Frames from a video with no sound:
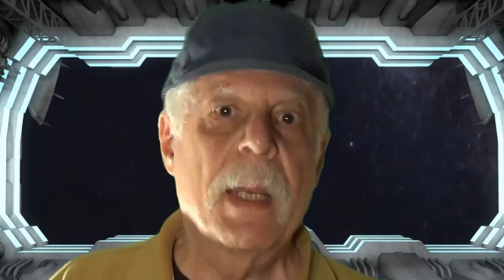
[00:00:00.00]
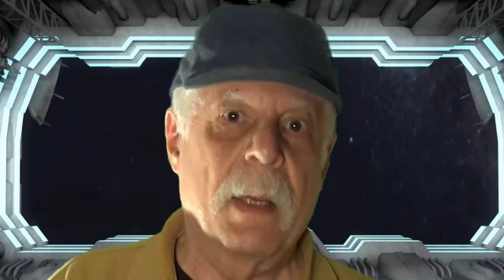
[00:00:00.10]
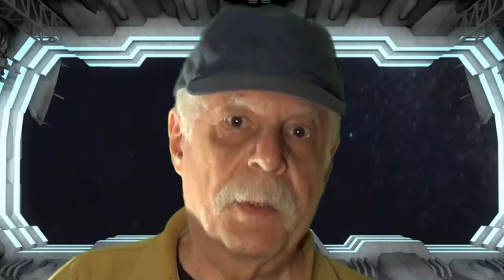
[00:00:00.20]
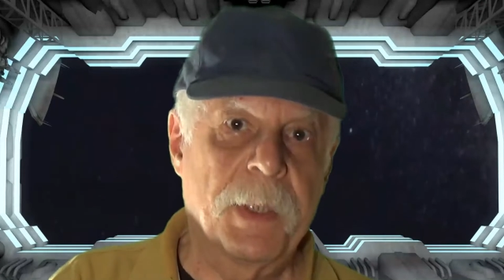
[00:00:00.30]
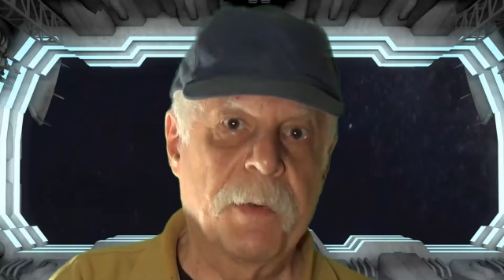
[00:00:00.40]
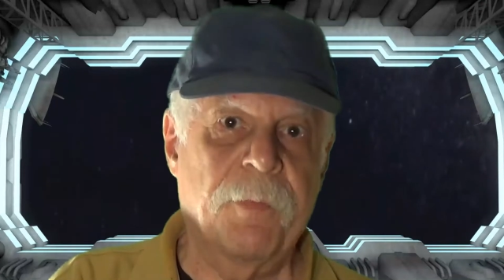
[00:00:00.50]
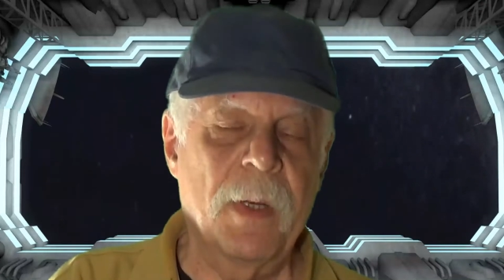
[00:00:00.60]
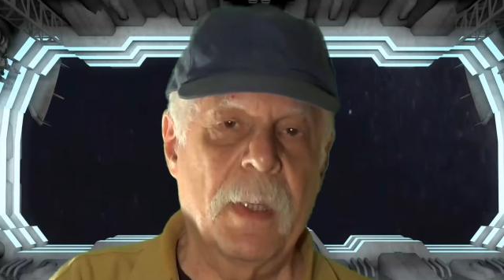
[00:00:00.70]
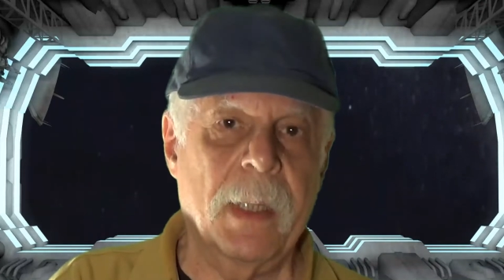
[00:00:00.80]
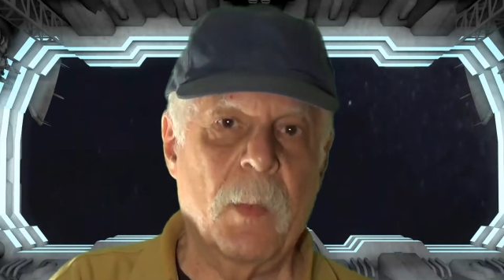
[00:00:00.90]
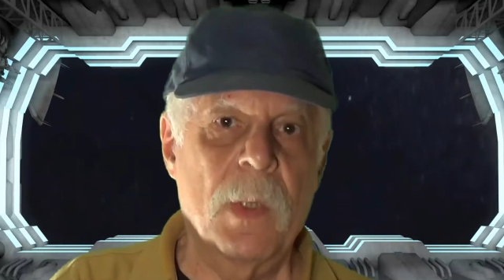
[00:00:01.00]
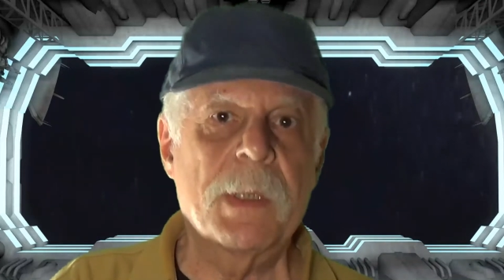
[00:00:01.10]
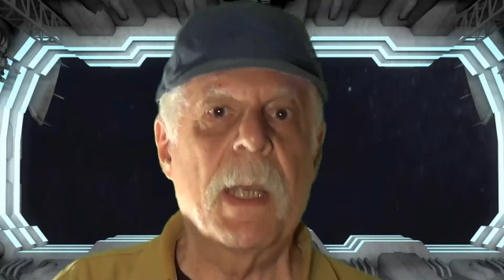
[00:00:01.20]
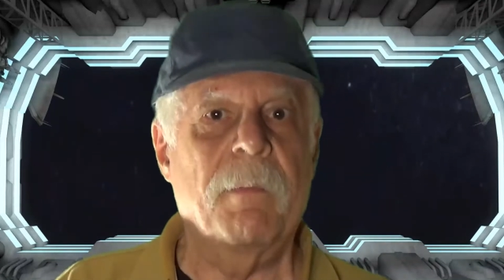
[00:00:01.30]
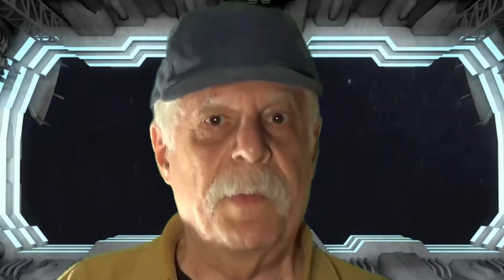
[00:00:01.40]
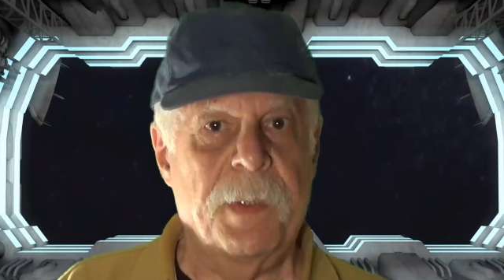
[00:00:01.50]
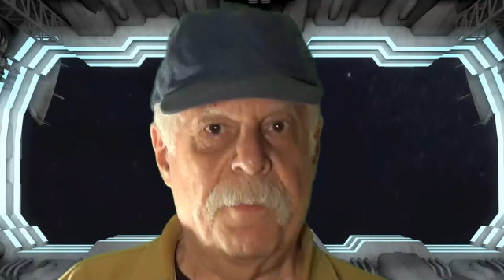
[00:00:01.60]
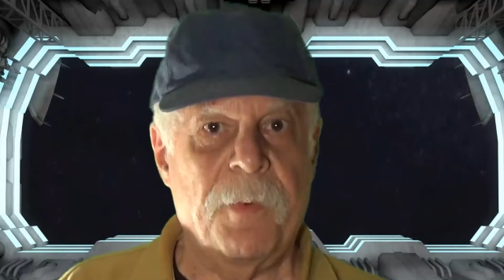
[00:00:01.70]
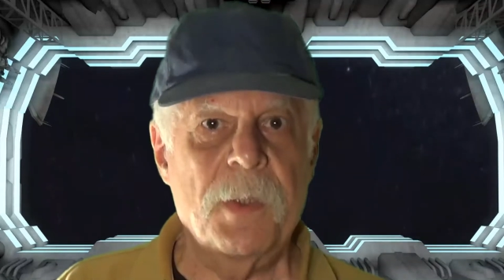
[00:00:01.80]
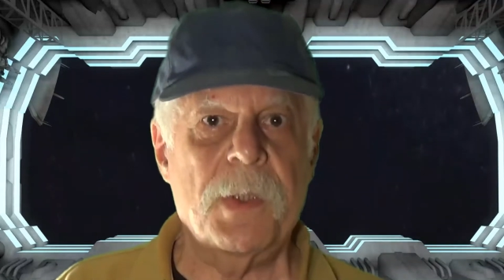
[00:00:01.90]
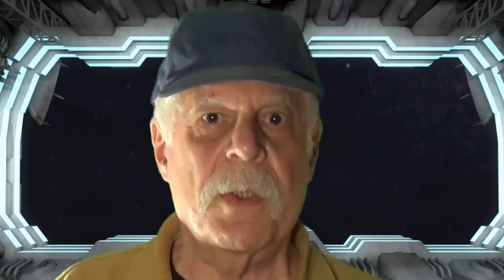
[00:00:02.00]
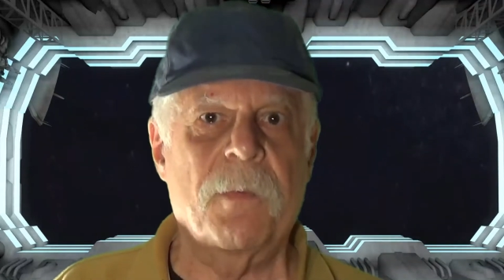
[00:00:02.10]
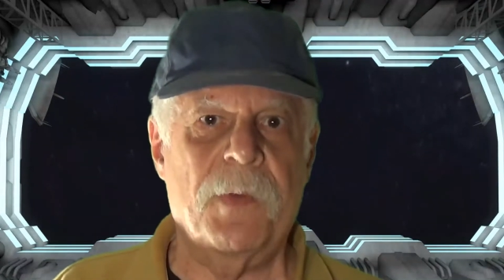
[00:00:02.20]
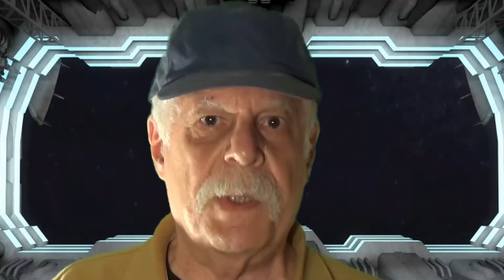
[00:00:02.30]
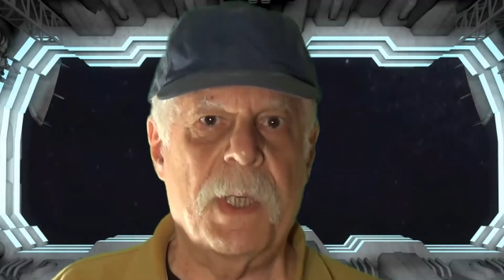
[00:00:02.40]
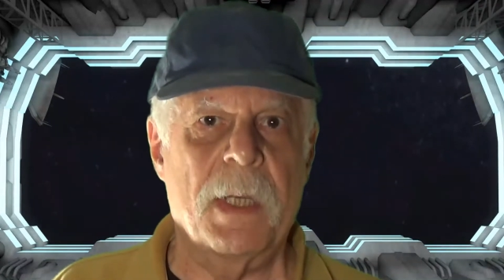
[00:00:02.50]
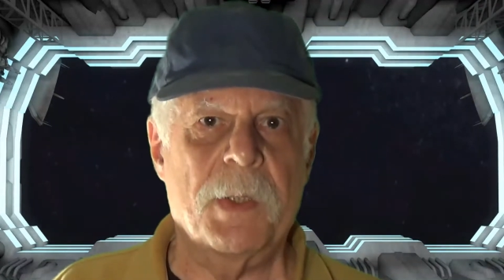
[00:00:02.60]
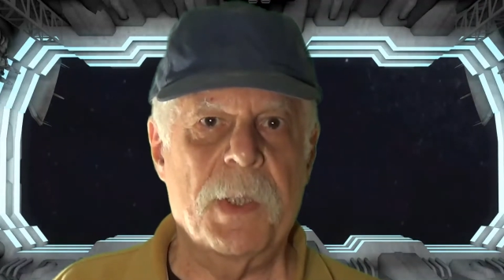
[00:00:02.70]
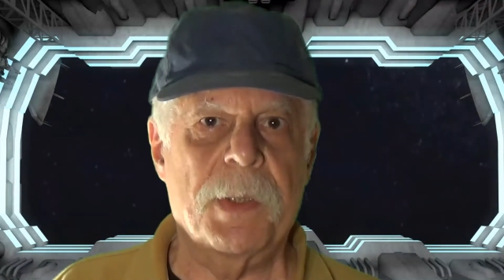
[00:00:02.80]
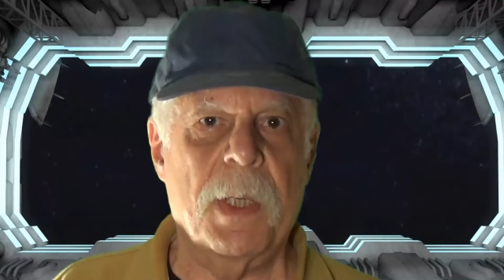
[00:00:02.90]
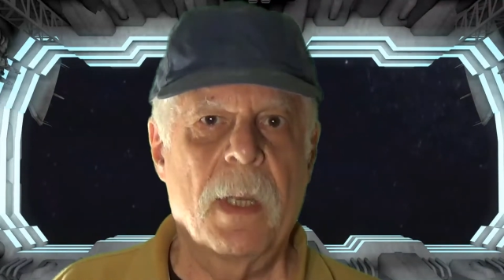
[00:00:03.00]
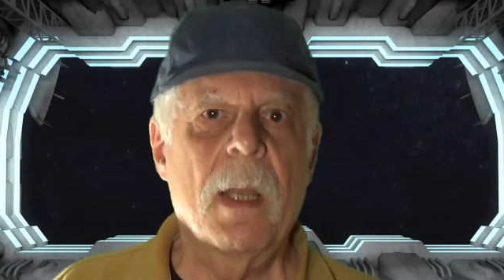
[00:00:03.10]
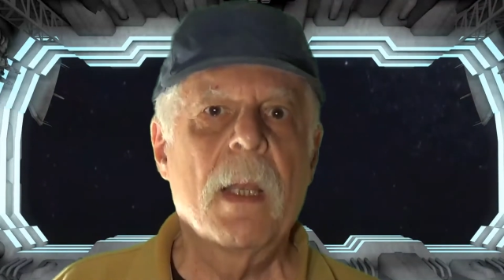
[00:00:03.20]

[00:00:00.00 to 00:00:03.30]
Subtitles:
Now, different liquids have different surface tensions.